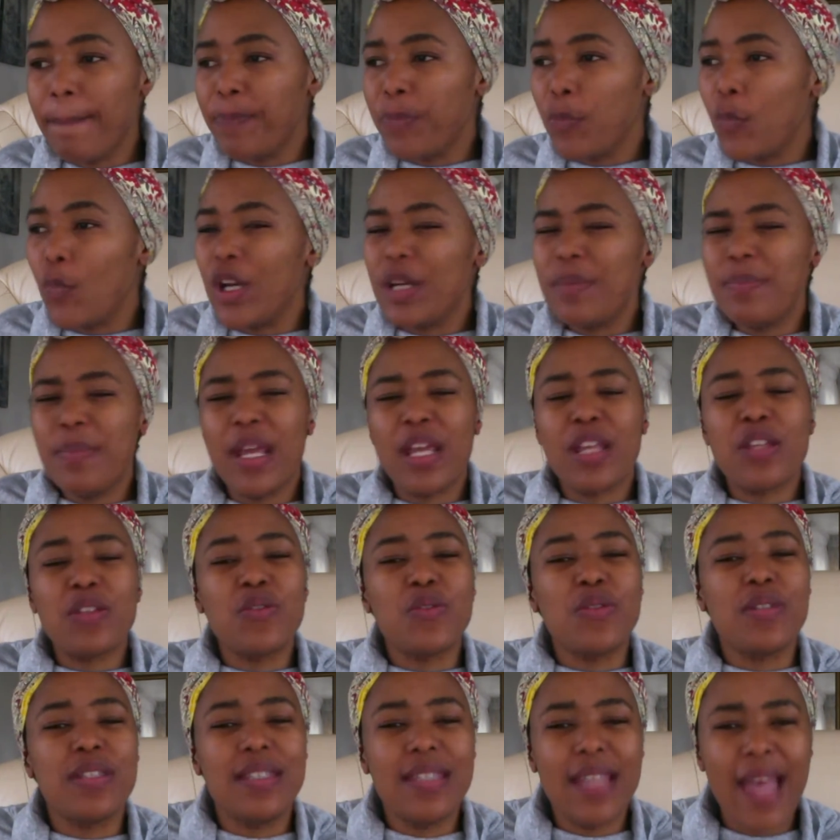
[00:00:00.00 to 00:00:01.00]
What makes
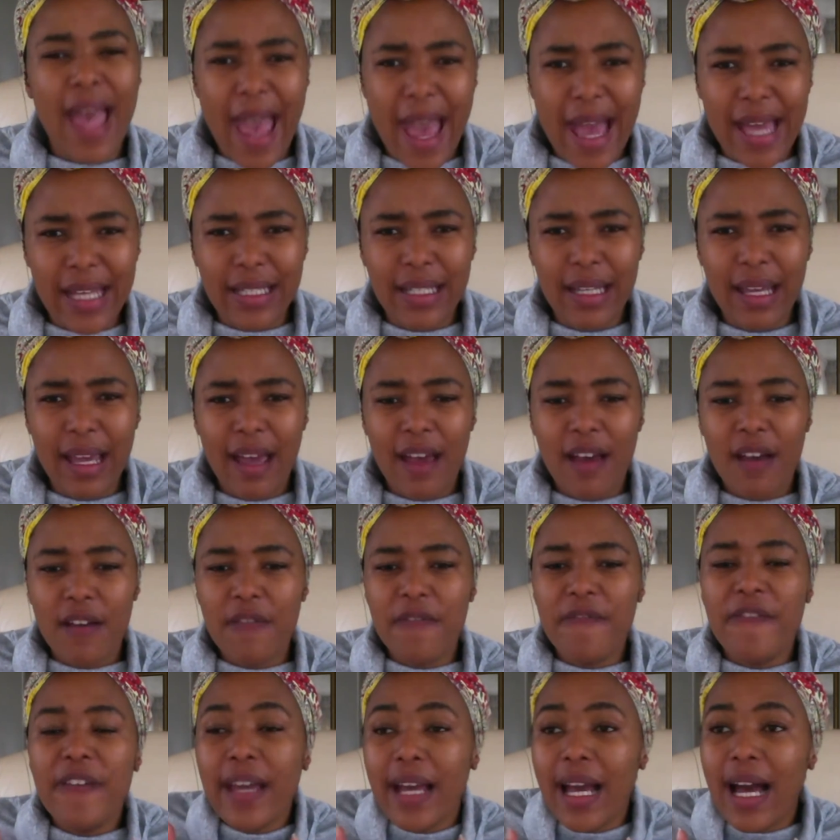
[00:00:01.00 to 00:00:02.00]
you sad?
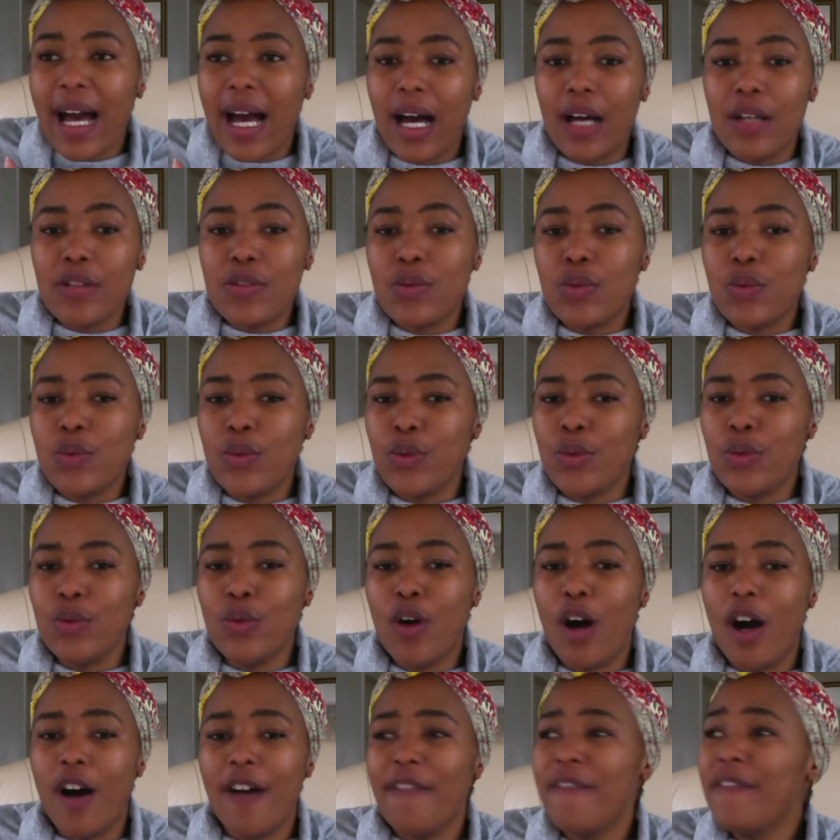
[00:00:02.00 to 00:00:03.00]
Figure out who you
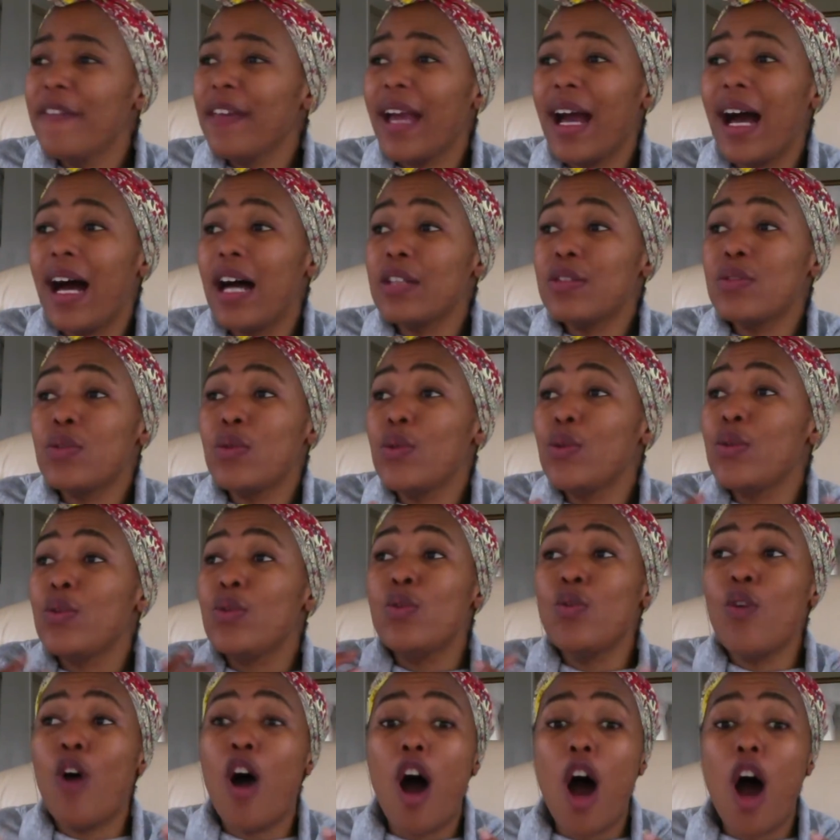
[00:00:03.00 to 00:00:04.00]
are. Figure out who
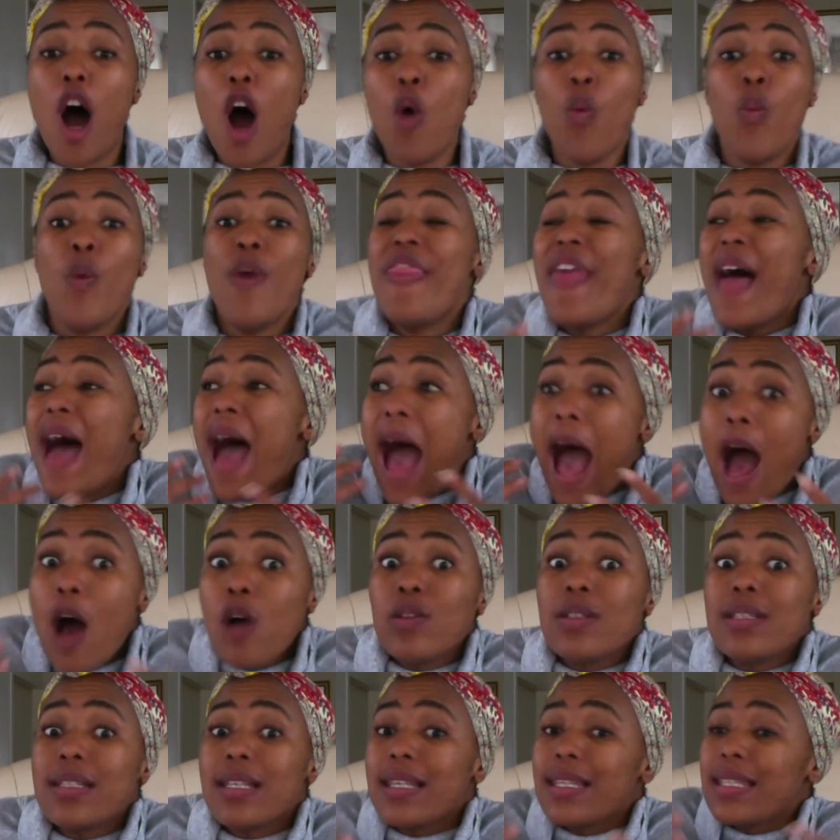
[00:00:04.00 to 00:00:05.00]
you are
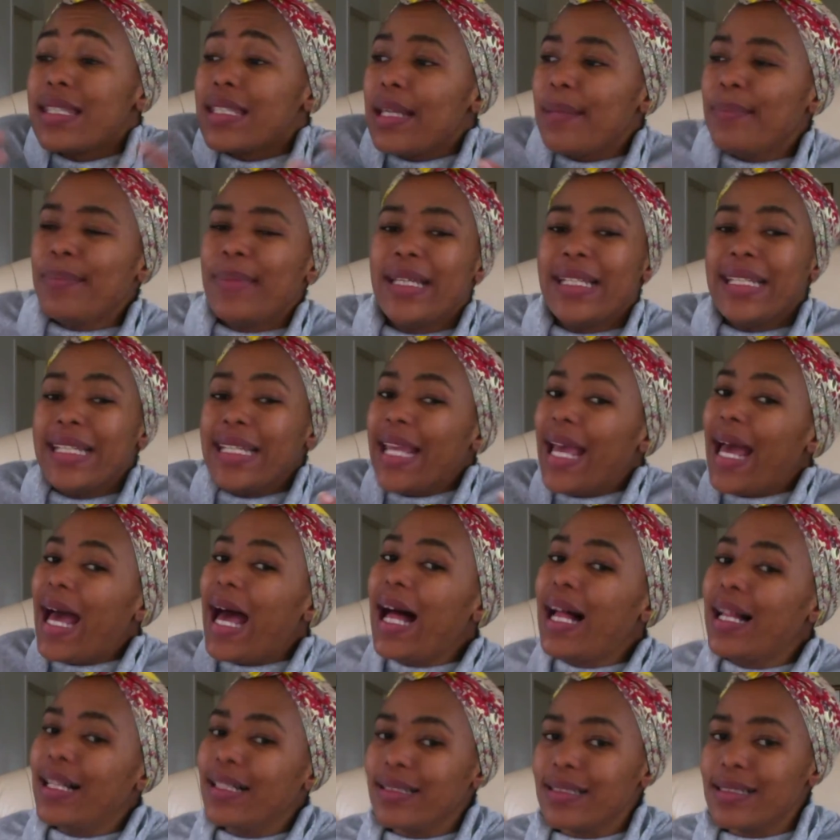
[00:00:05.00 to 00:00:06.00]
without somebody
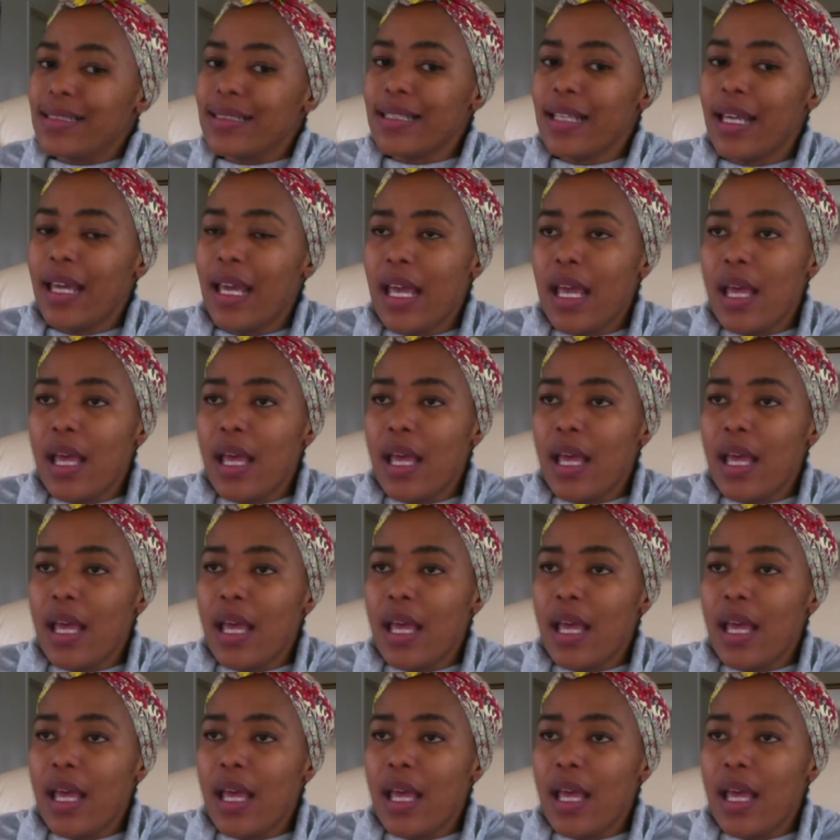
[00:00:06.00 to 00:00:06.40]
else.